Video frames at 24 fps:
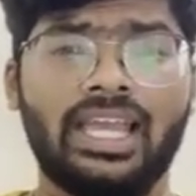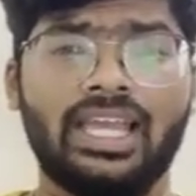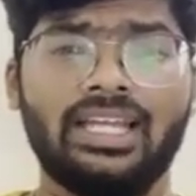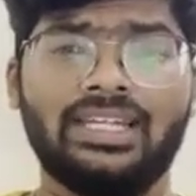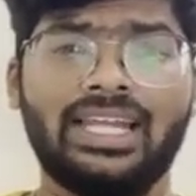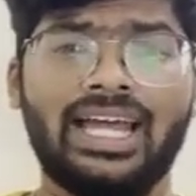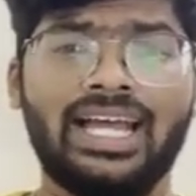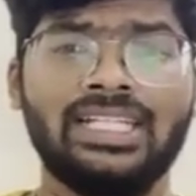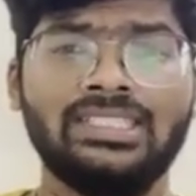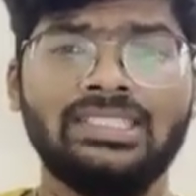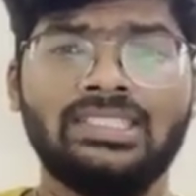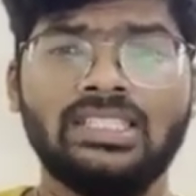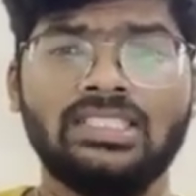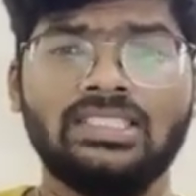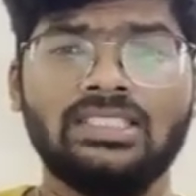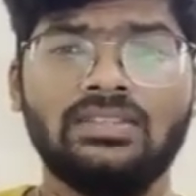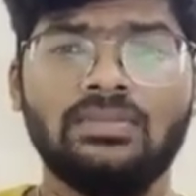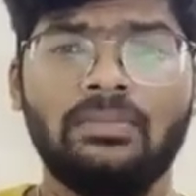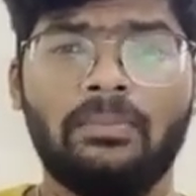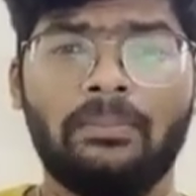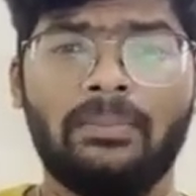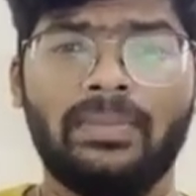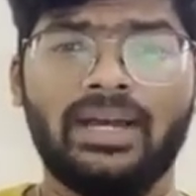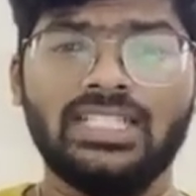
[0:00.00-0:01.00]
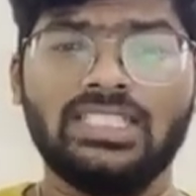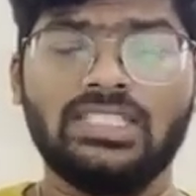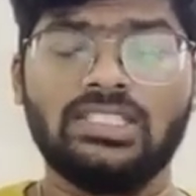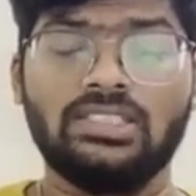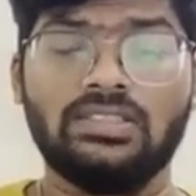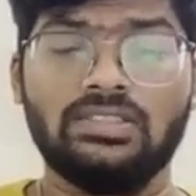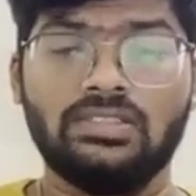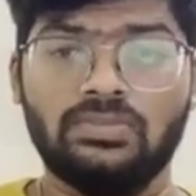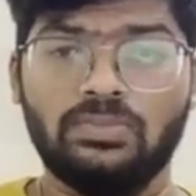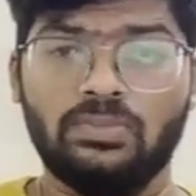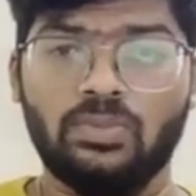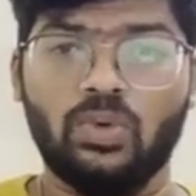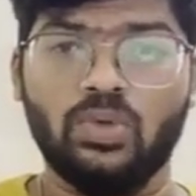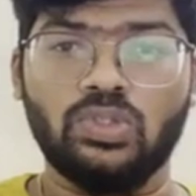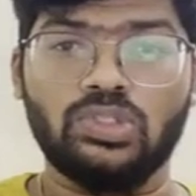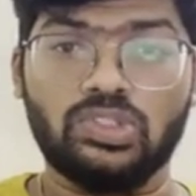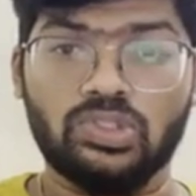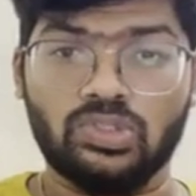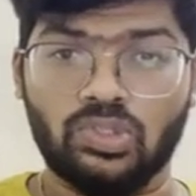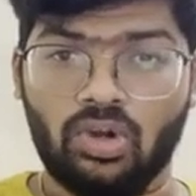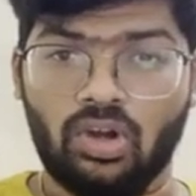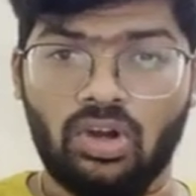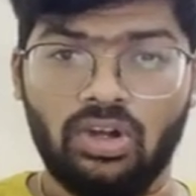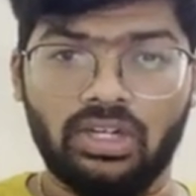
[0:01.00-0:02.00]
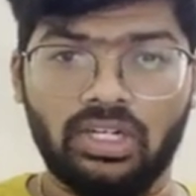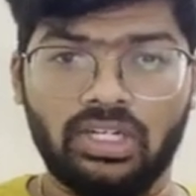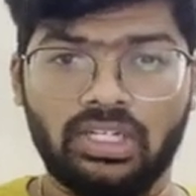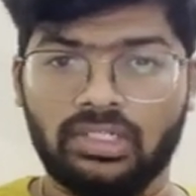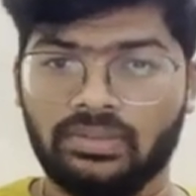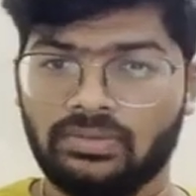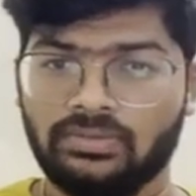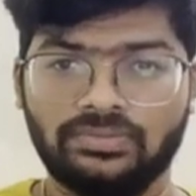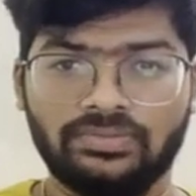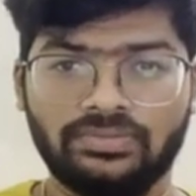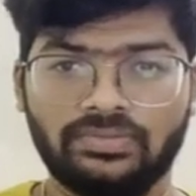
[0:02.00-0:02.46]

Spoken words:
dancers much more stronger.